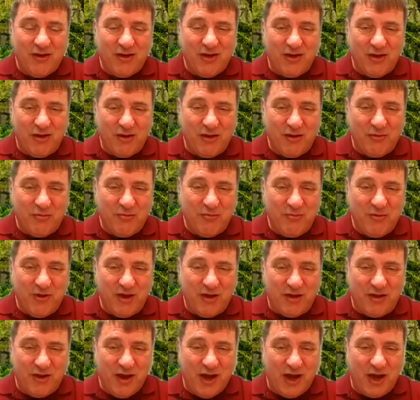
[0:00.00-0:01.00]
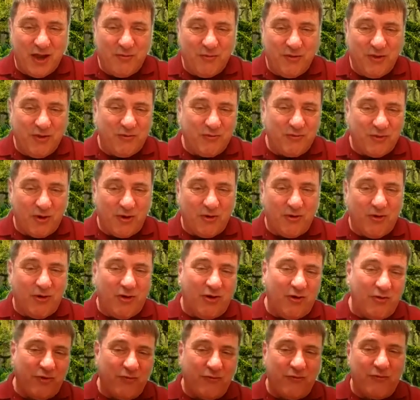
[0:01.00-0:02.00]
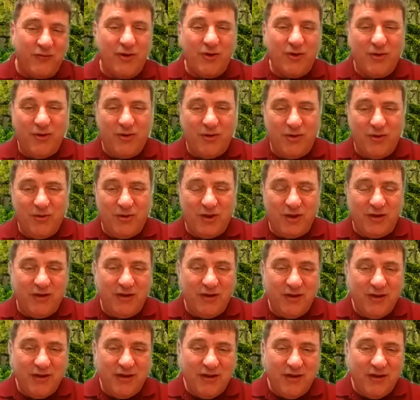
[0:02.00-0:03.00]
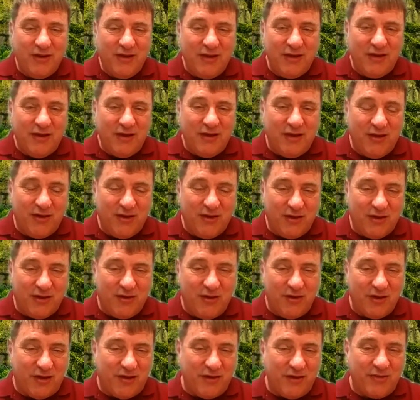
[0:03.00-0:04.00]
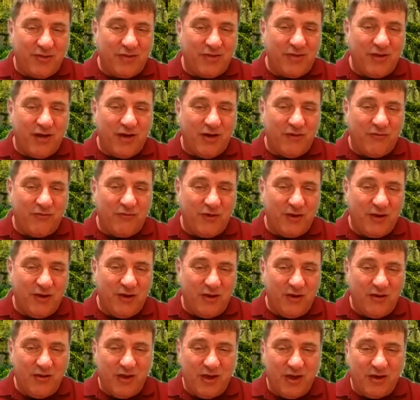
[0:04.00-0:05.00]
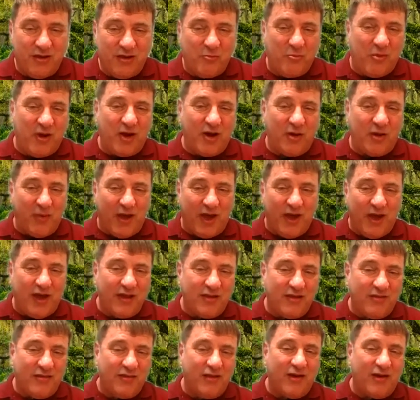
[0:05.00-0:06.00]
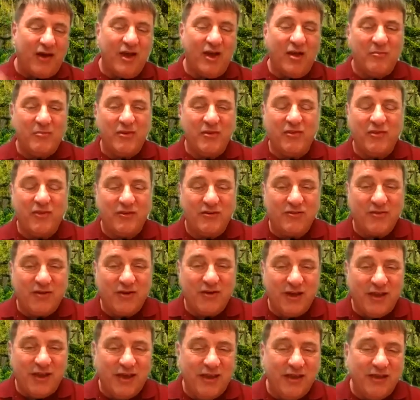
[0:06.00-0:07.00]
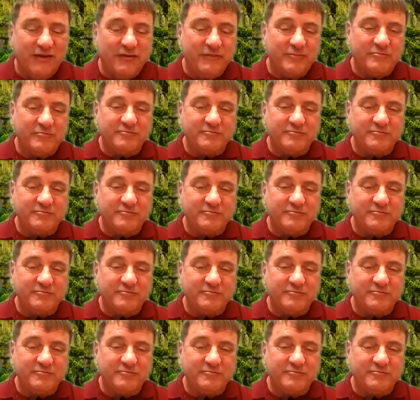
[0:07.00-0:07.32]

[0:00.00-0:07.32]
At night, we throw all the food and cooking stuff in a bear bag and tie up in the tree.